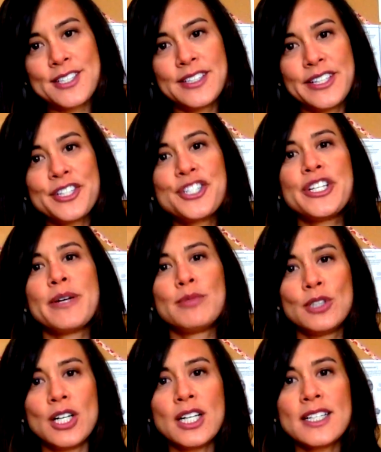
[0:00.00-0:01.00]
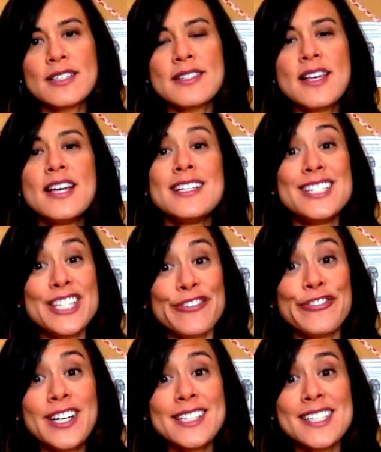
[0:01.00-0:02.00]
leadership looks
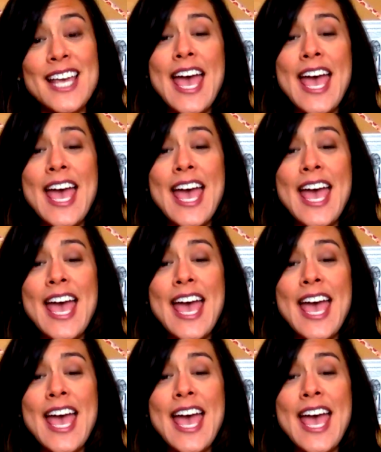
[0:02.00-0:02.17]
different